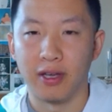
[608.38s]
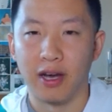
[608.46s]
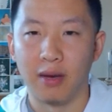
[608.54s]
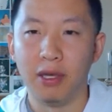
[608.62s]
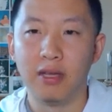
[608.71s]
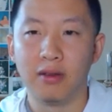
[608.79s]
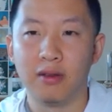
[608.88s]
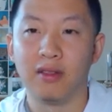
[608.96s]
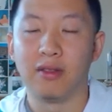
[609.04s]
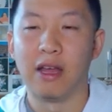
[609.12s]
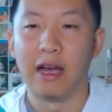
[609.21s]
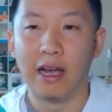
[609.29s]
Yeah, I mean,
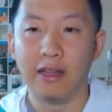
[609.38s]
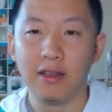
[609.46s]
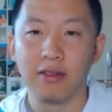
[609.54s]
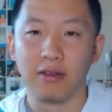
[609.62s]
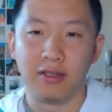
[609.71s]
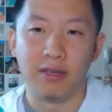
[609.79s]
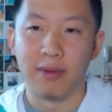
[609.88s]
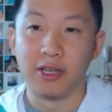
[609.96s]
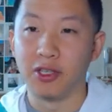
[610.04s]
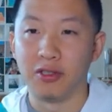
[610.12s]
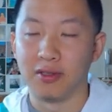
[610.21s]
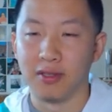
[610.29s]
I think their team
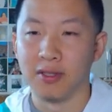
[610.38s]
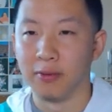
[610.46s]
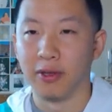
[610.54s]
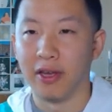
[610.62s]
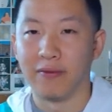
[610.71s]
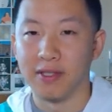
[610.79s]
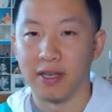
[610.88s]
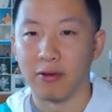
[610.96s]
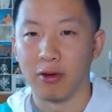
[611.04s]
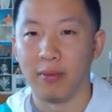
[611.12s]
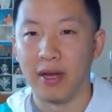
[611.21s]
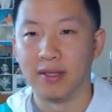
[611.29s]
actually just doesn't really have a
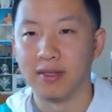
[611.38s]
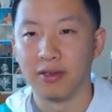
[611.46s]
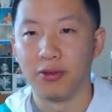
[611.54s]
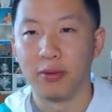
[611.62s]
Zekrom answer.